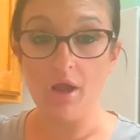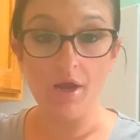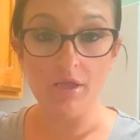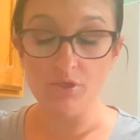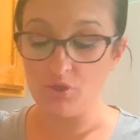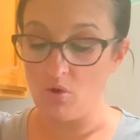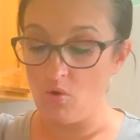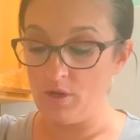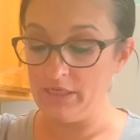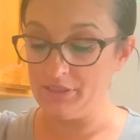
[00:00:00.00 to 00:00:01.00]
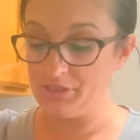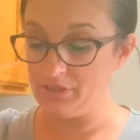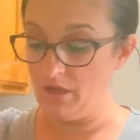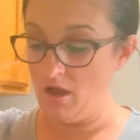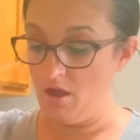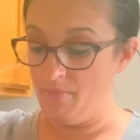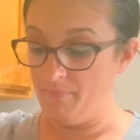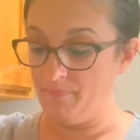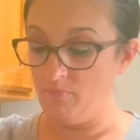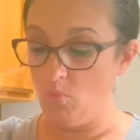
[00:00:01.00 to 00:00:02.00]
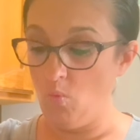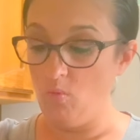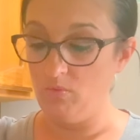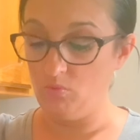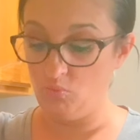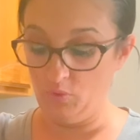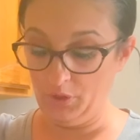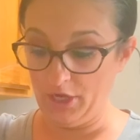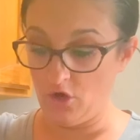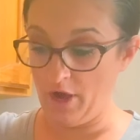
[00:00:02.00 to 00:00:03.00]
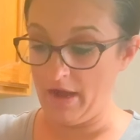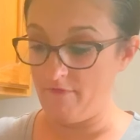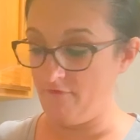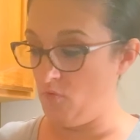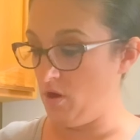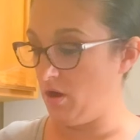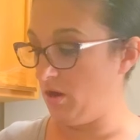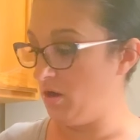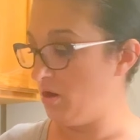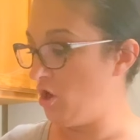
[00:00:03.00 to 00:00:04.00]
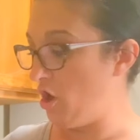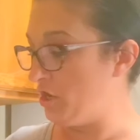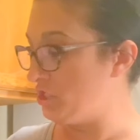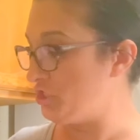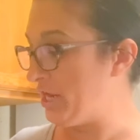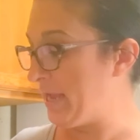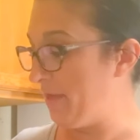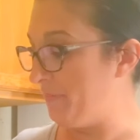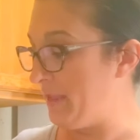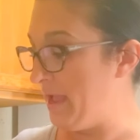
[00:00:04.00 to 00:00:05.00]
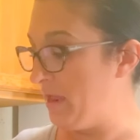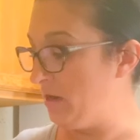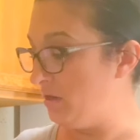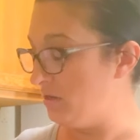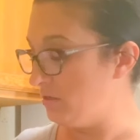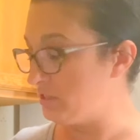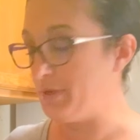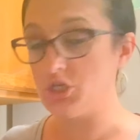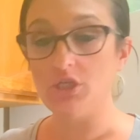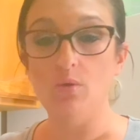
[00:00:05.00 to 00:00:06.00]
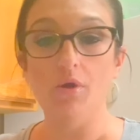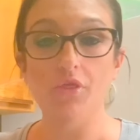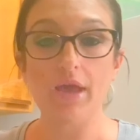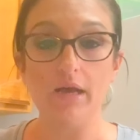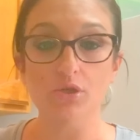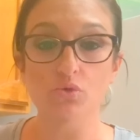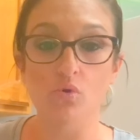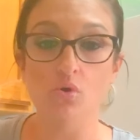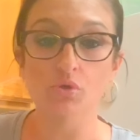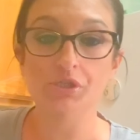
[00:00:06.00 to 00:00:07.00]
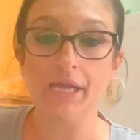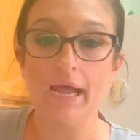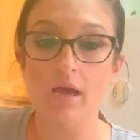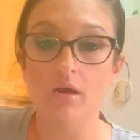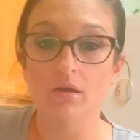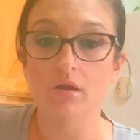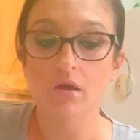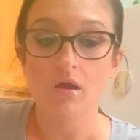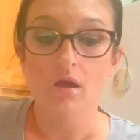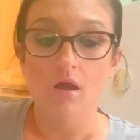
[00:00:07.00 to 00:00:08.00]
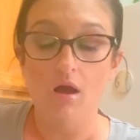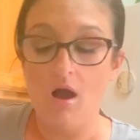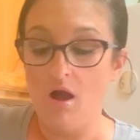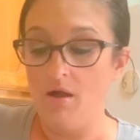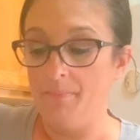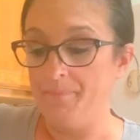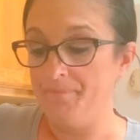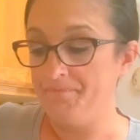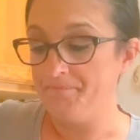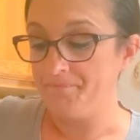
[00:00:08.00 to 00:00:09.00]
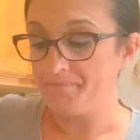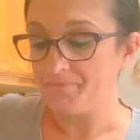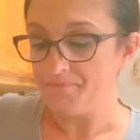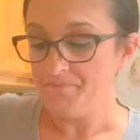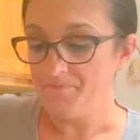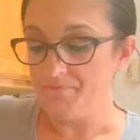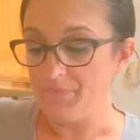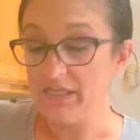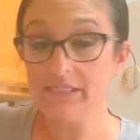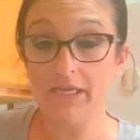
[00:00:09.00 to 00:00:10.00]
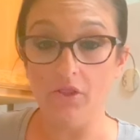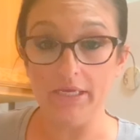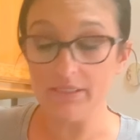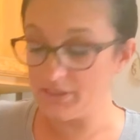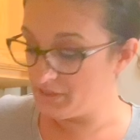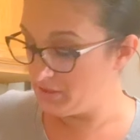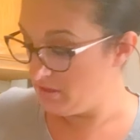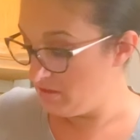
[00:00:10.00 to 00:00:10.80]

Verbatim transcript: onions are always um, really great for garnishing at the end, especially with casseroles and um, skillets.